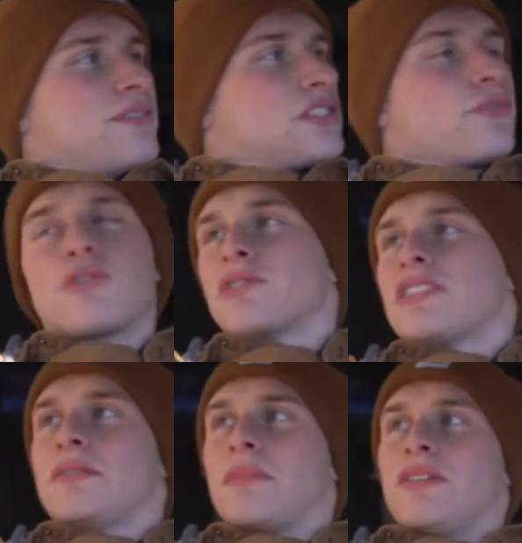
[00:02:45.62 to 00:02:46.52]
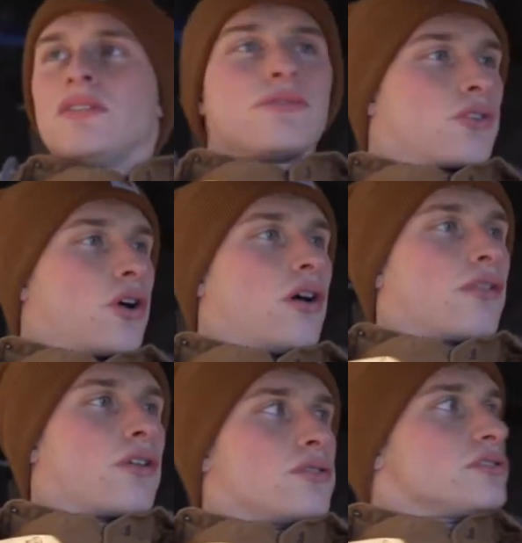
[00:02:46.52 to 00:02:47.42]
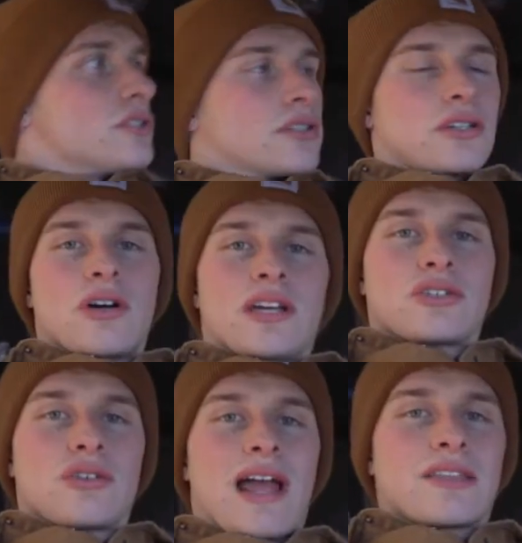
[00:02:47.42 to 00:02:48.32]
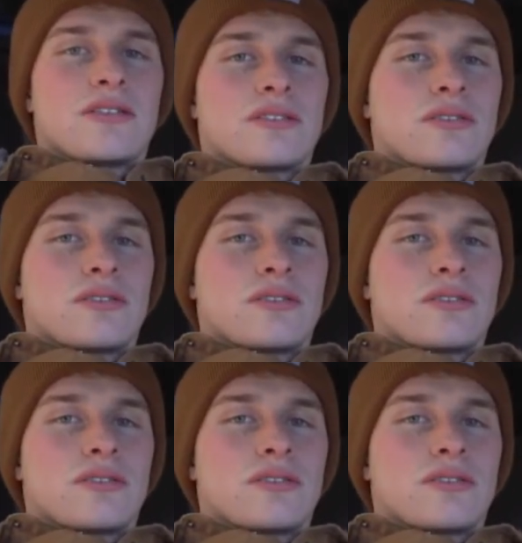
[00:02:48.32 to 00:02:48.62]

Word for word: it's a fourteen mil for all those. Go ahead and crack those